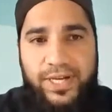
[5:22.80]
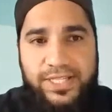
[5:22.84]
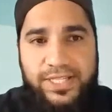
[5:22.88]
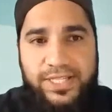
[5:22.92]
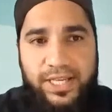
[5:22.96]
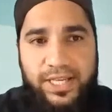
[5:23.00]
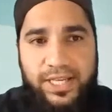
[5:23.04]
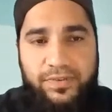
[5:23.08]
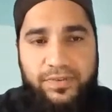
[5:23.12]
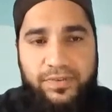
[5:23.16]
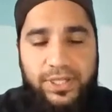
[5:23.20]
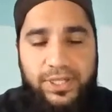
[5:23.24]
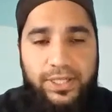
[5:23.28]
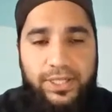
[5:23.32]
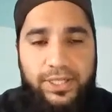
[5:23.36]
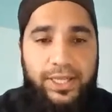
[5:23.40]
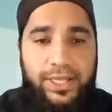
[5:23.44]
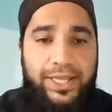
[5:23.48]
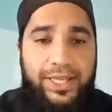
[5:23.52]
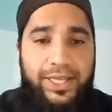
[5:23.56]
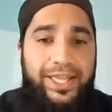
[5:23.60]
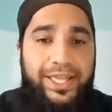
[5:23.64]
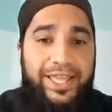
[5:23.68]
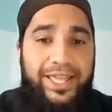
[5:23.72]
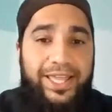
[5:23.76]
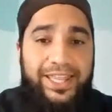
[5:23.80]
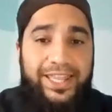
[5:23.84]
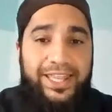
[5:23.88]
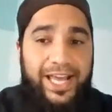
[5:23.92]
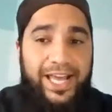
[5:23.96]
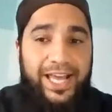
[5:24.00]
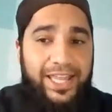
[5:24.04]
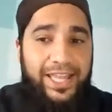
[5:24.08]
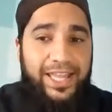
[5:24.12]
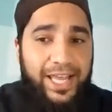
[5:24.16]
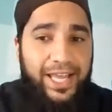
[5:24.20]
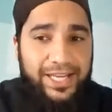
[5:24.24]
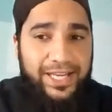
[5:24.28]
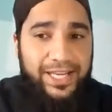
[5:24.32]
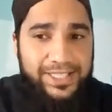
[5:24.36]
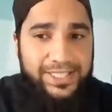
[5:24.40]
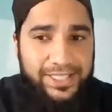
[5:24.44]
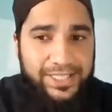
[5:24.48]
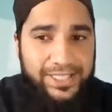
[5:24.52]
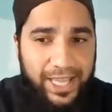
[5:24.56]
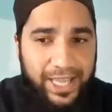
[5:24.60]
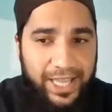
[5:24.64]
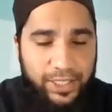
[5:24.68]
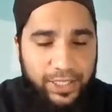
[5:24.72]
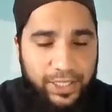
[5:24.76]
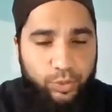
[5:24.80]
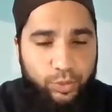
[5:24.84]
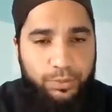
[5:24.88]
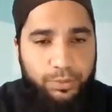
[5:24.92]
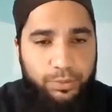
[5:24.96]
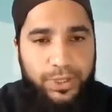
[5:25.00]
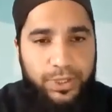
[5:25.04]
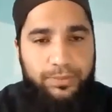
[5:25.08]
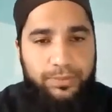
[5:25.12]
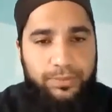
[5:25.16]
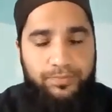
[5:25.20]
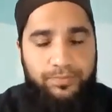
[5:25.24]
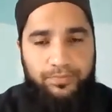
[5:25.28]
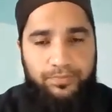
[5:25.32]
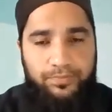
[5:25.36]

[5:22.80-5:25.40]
safilin. The other understanding would be,